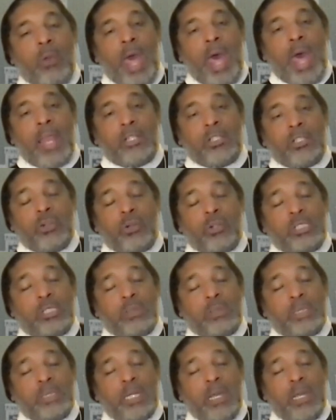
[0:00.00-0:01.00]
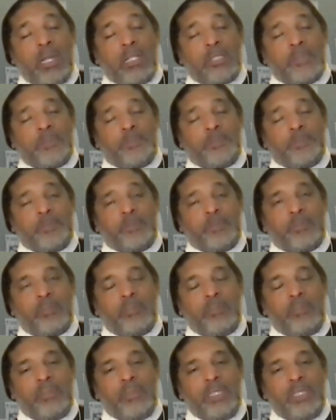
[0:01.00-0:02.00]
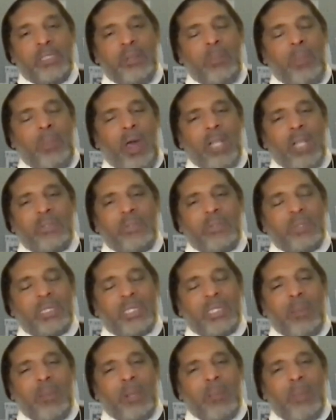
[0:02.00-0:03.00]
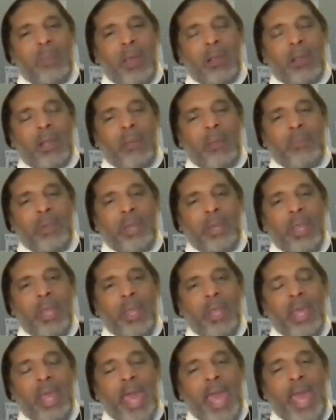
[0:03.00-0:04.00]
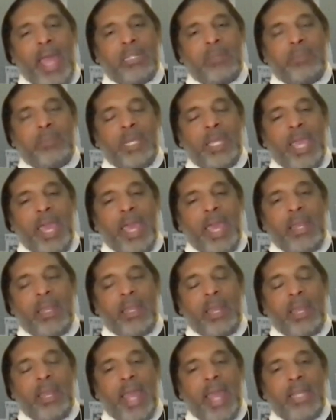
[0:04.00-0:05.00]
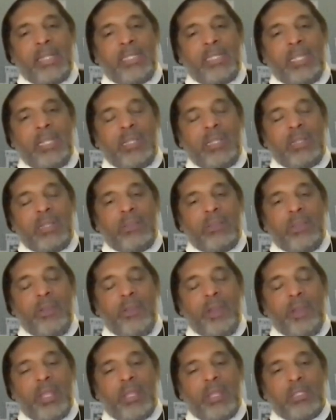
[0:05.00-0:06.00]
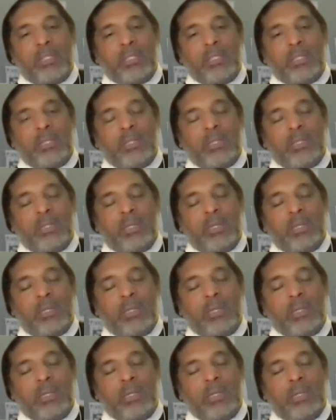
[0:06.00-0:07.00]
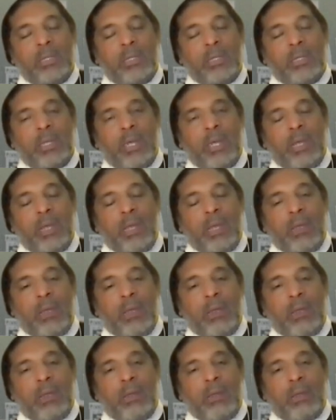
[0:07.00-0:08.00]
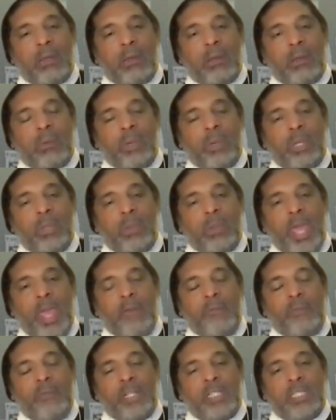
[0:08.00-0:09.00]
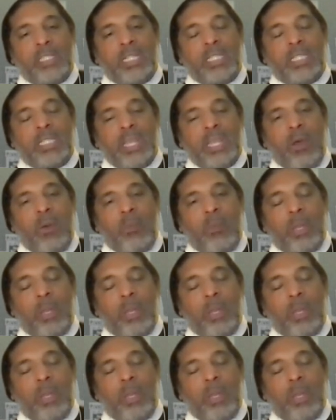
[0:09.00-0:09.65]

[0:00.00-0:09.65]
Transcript: lot of choices because the march from Selma to Montgomery actually began in the 1930s uh, with efforts in Selma.